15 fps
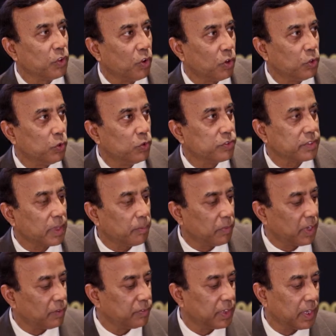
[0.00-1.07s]
all use them,
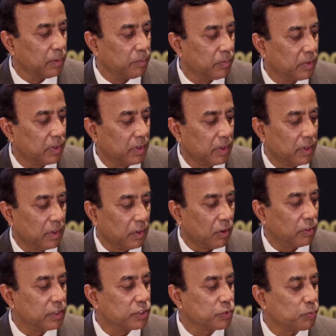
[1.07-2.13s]
love them.
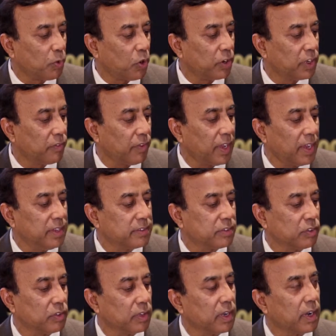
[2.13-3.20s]
On this small device,
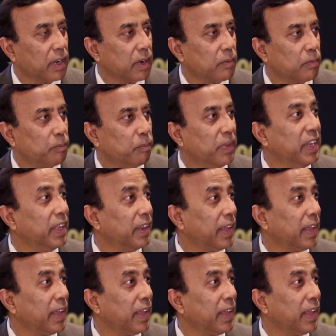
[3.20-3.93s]
you know, there are a million